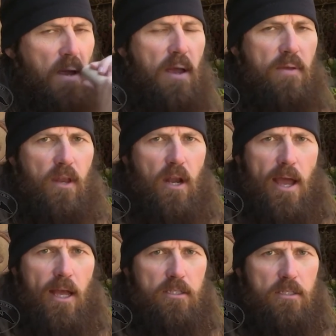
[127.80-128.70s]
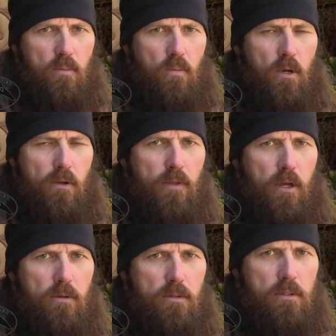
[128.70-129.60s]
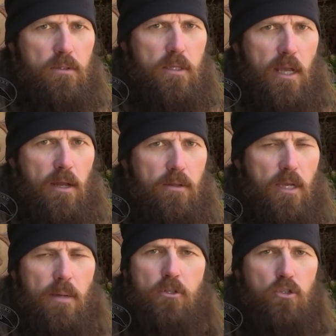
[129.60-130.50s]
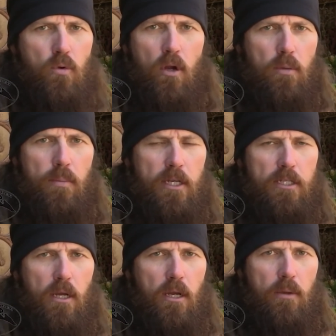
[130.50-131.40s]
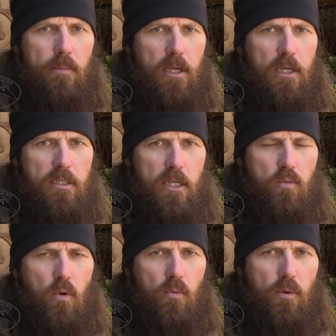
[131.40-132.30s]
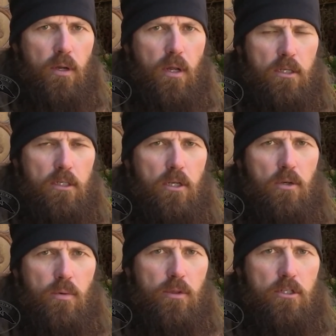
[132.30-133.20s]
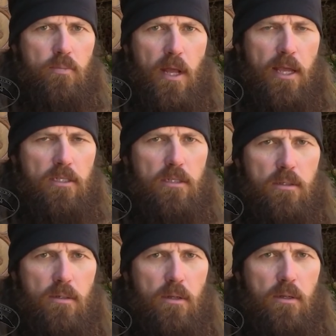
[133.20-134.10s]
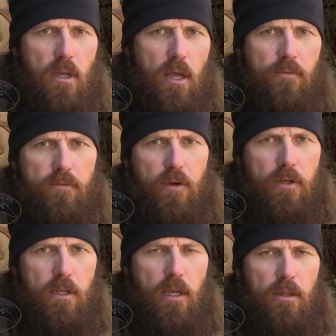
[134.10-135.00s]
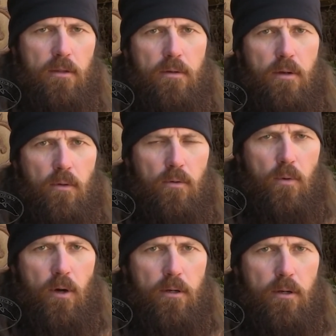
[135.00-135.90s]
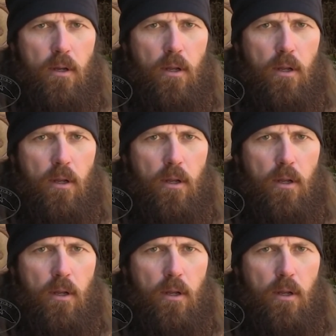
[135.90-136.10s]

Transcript: And the last one of those sounds, I'm just rolling my tongue because that's what wood ducks do when they're splashing, having fun together on the water.